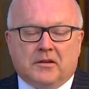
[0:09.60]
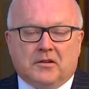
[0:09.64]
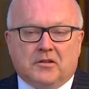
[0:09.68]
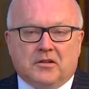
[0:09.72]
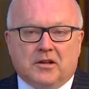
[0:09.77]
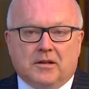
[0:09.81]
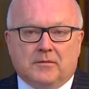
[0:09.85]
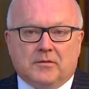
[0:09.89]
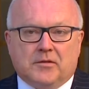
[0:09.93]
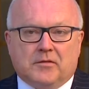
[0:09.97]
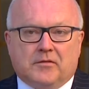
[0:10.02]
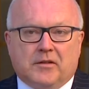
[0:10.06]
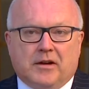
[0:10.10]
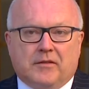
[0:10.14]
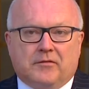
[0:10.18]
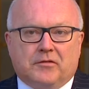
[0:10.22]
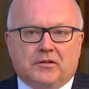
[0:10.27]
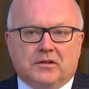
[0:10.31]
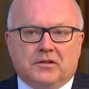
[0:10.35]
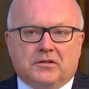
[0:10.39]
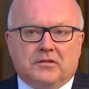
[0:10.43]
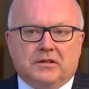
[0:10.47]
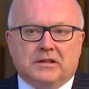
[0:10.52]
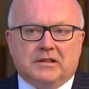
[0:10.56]
The terms of
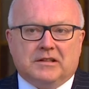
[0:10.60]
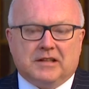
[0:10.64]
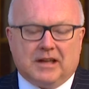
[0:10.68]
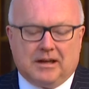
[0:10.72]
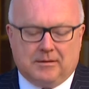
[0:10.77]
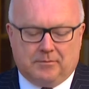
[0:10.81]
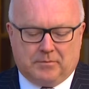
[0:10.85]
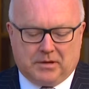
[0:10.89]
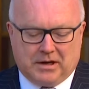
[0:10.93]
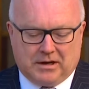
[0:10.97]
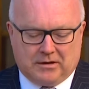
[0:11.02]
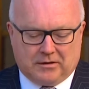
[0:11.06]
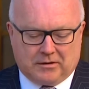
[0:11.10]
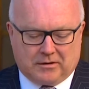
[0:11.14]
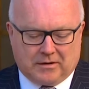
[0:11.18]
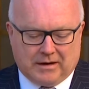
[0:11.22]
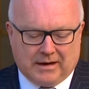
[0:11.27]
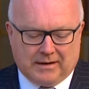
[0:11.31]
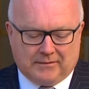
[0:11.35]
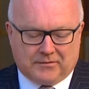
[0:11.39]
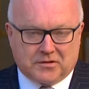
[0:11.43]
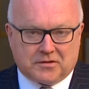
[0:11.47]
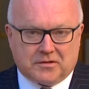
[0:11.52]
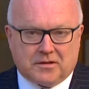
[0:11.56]
reference are in 10
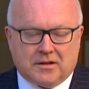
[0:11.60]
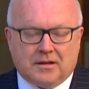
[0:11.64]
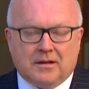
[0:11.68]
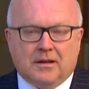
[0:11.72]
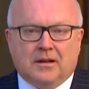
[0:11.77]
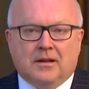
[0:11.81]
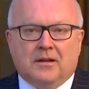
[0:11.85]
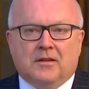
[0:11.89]
paragraphs.